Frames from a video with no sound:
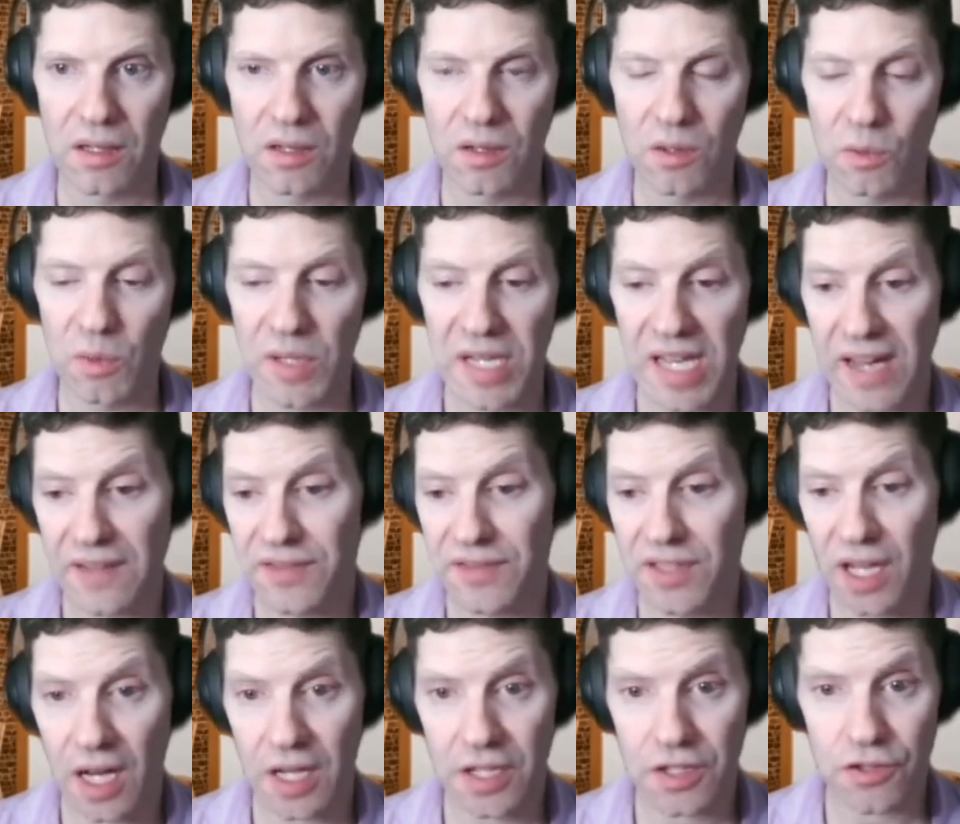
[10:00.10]
we have
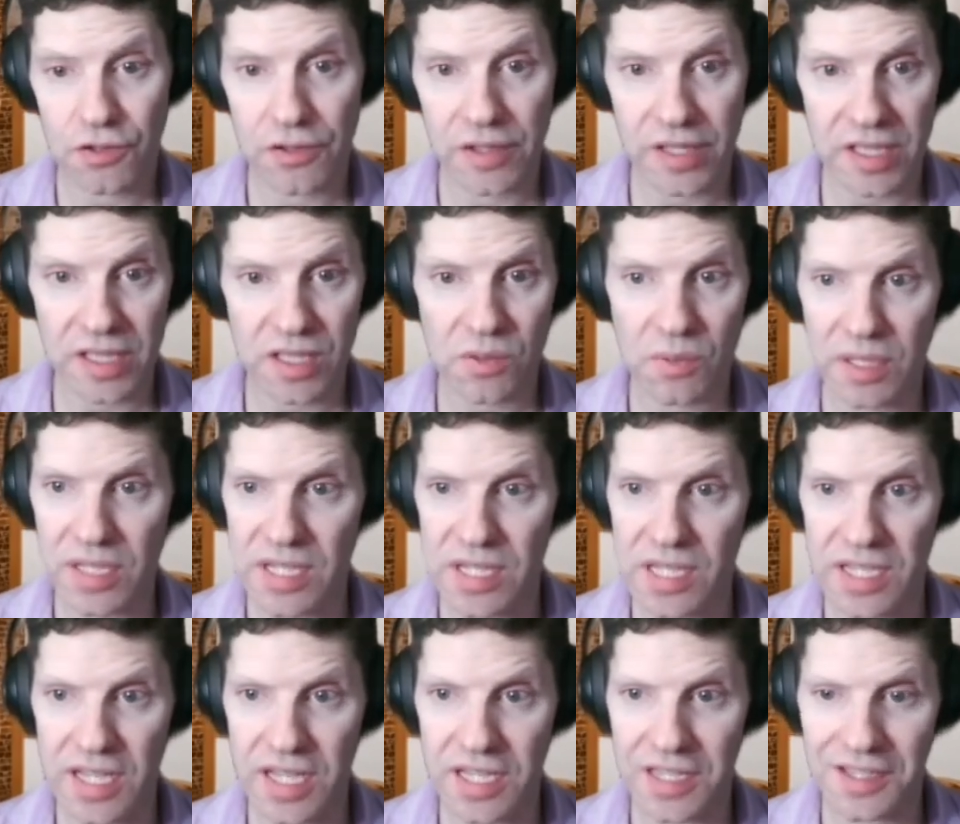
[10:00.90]
9 tricks
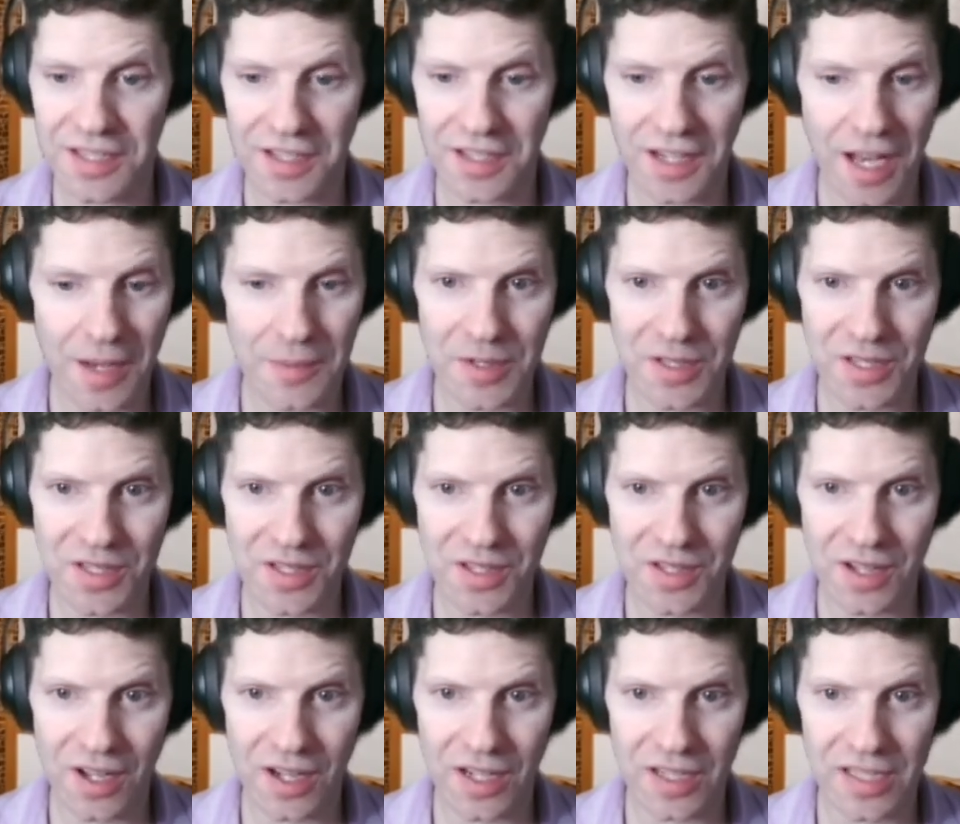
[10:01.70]
once the ace of diamonds
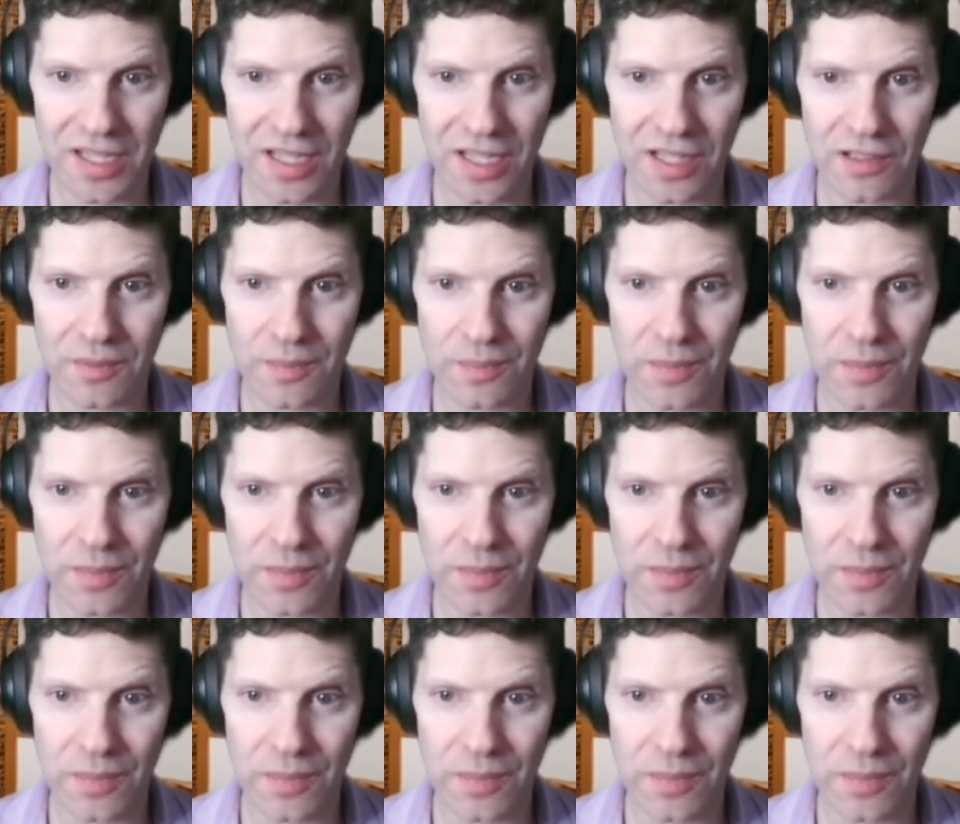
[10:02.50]
is knocked out,